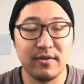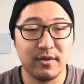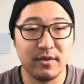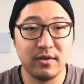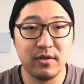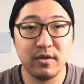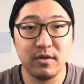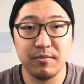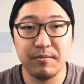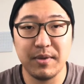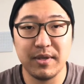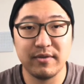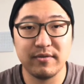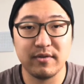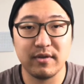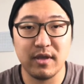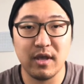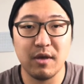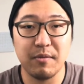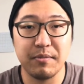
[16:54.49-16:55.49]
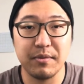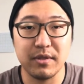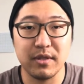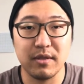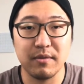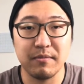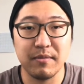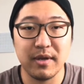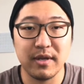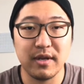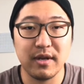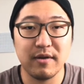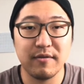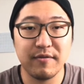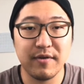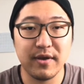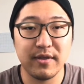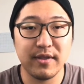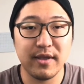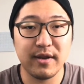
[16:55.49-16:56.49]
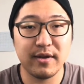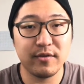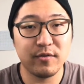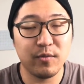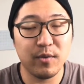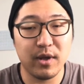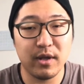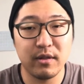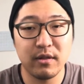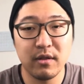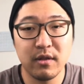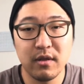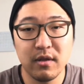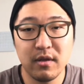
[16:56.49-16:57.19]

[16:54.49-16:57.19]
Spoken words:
and you're basically helping them identify that as well.